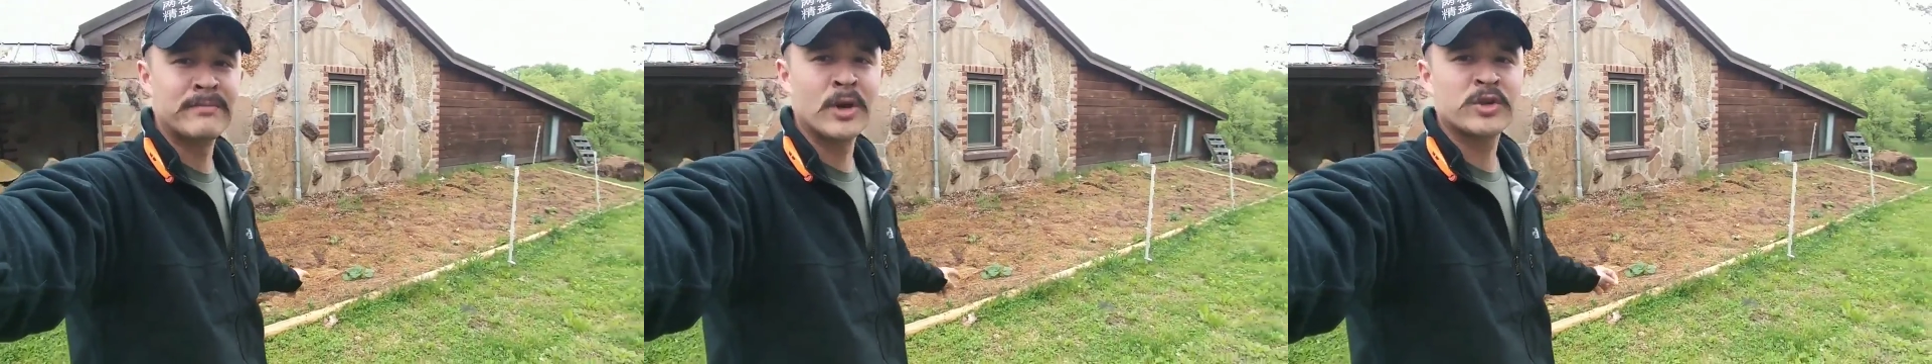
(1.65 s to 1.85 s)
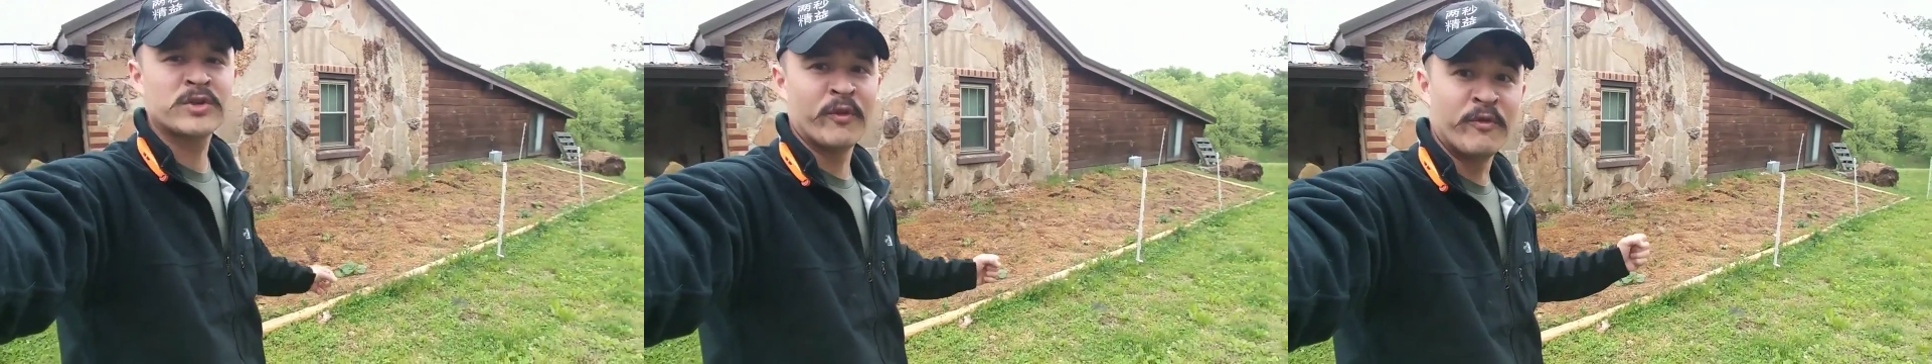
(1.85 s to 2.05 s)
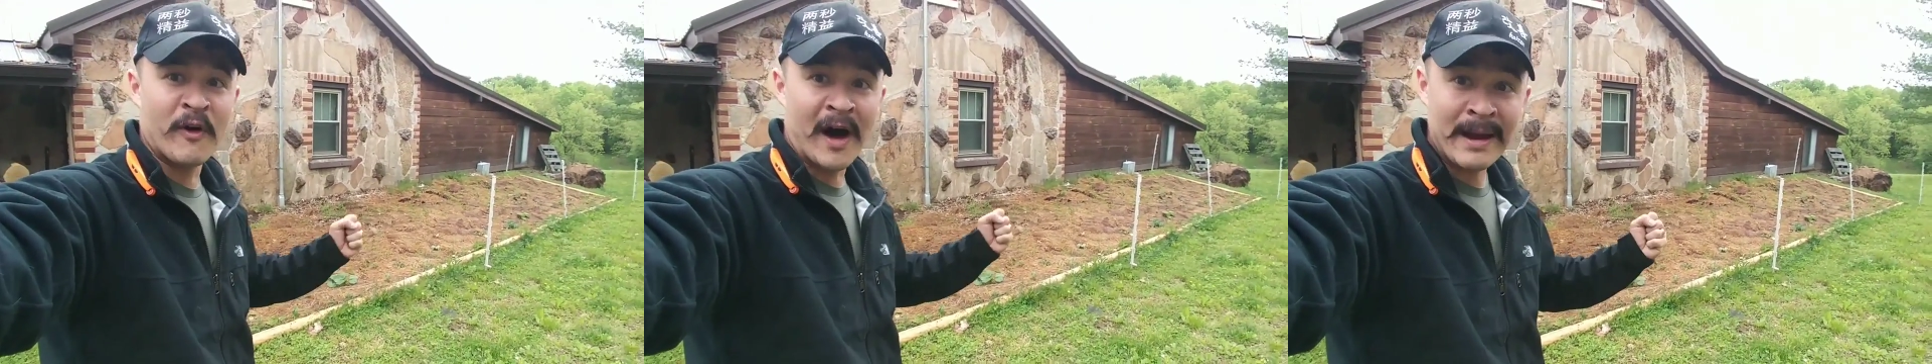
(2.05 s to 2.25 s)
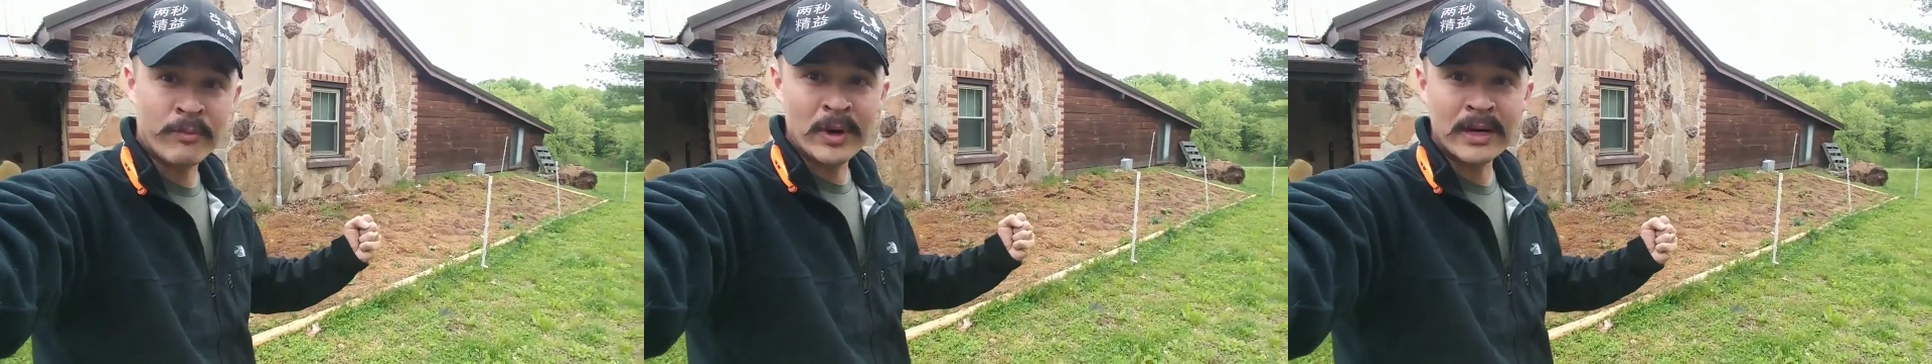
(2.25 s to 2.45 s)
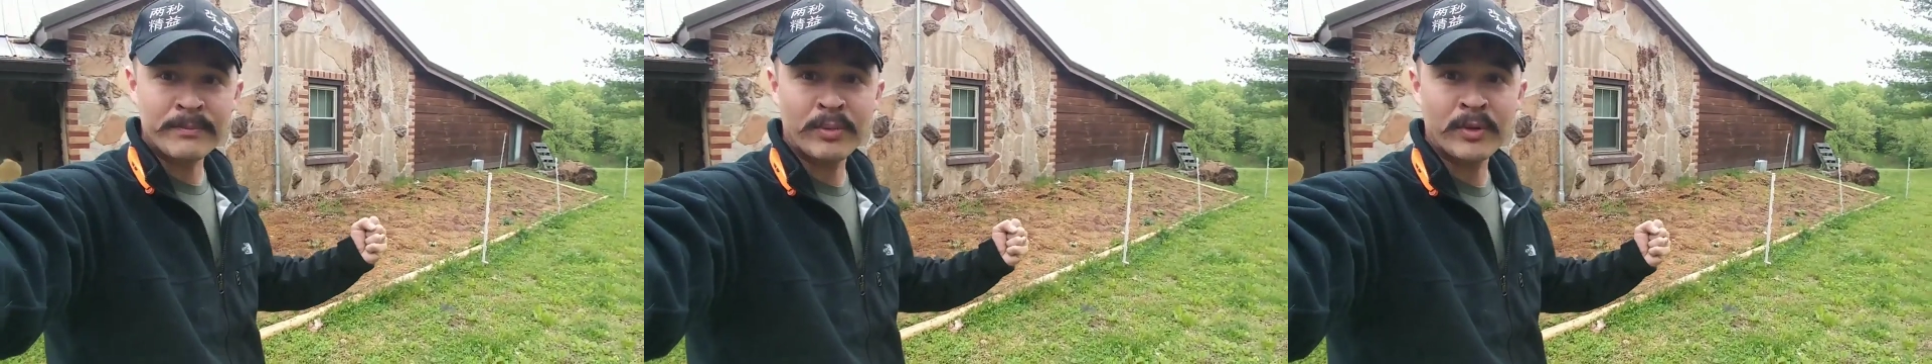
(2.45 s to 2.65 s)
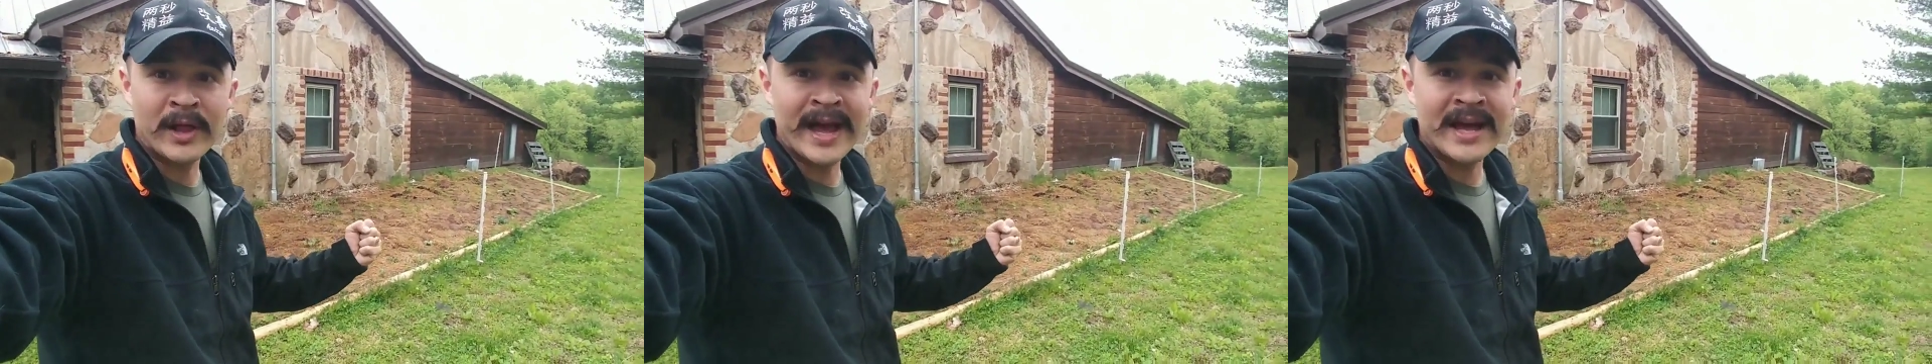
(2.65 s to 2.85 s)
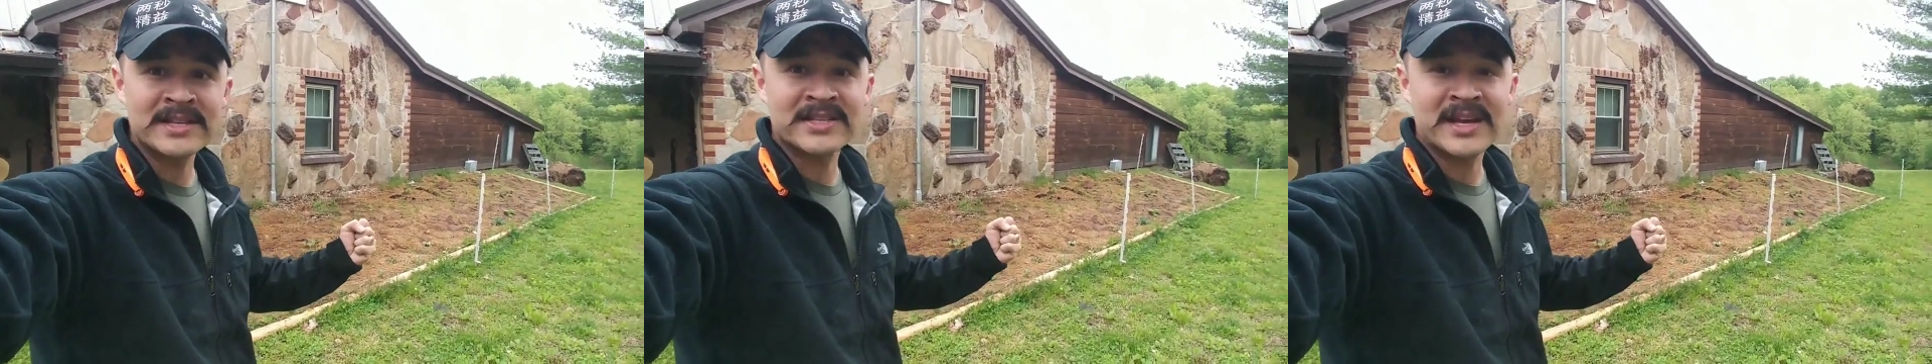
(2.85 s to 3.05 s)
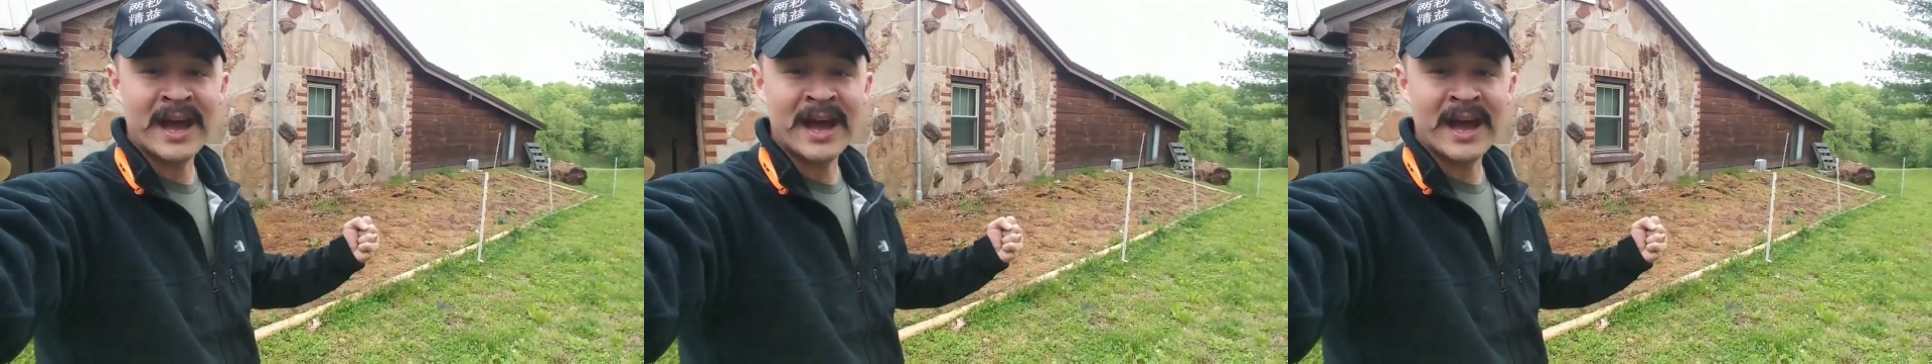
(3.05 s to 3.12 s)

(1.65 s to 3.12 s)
most vibrant plants